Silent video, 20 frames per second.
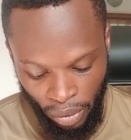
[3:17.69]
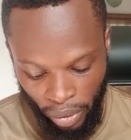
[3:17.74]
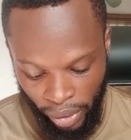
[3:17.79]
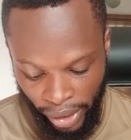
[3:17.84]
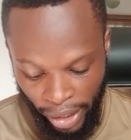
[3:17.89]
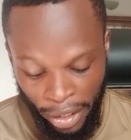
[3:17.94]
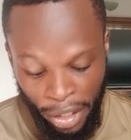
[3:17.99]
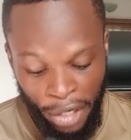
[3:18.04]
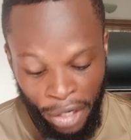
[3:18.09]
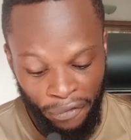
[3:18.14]

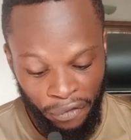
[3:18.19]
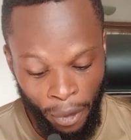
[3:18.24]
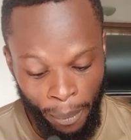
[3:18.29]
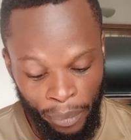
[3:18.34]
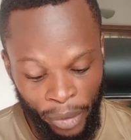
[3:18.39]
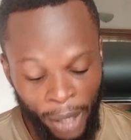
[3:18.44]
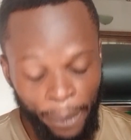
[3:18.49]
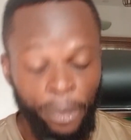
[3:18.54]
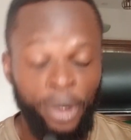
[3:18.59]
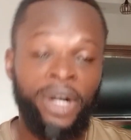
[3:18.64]
okay,
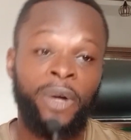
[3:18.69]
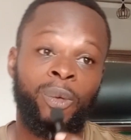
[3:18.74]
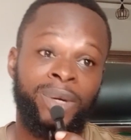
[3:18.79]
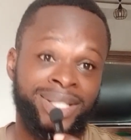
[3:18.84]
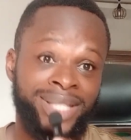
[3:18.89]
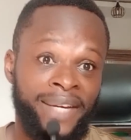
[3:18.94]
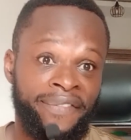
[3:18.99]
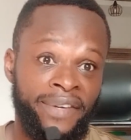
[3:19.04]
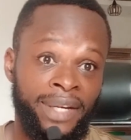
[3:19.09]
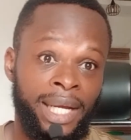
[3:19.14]
from neighboring
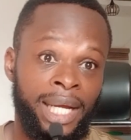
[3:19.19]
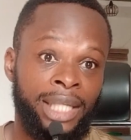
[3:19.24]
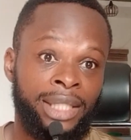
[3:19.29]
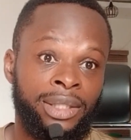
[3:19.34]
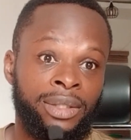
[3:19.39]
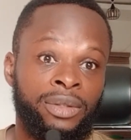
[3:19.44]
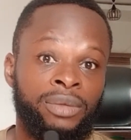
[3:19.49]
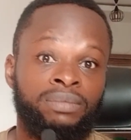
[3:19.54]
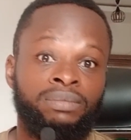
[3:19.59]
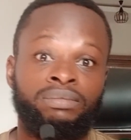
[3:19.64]
West
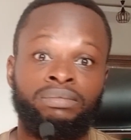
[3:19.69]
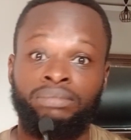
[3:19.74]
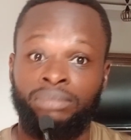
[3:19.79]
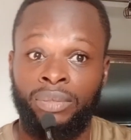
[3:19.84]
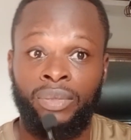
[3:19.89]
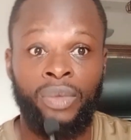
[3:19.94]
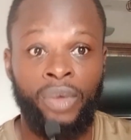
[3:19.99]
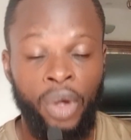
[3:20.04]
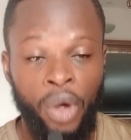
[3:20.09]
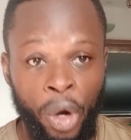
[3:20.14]
African
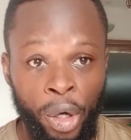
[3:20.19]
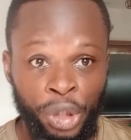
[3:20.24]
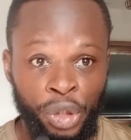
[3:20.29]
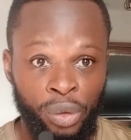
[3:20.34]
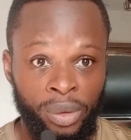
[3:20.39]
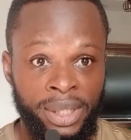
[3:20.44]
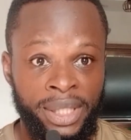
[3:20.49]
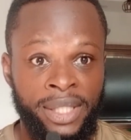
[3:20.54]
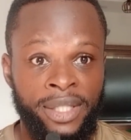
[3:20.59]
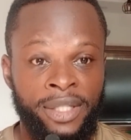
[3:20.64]

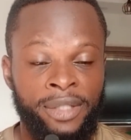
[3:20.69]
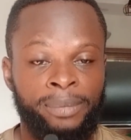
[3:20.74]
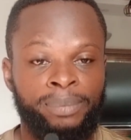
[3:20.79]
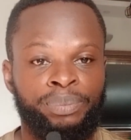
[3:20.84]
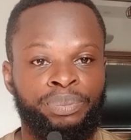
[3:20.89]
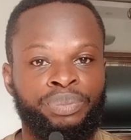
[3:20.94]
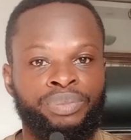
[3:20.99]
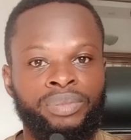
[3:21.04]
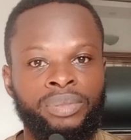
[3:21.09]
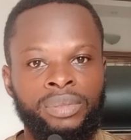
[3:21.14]
countries.
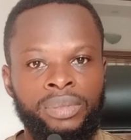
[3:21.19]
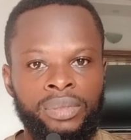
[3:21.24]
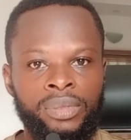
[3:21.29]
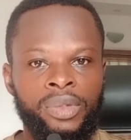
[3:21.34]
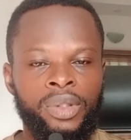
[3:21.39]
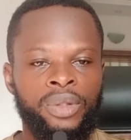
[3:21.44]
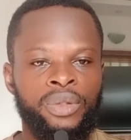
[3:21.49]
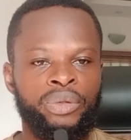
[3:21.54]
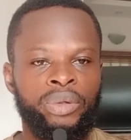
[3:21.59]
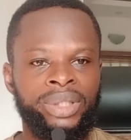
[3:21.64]

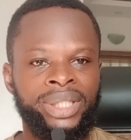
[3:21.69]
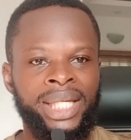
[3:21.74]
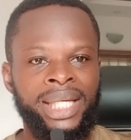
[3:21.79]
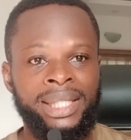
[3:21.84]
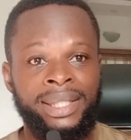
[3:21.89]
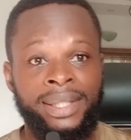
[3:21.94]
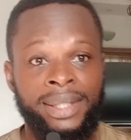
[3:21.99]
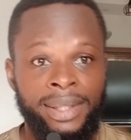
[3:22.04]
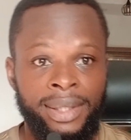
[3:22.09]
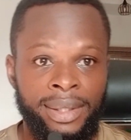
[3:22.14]
So
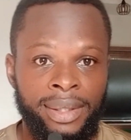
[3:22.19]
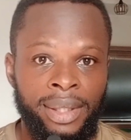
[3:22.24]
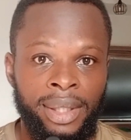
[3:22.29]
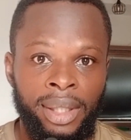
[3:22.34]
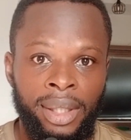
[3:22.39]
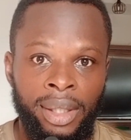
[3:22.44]
yes,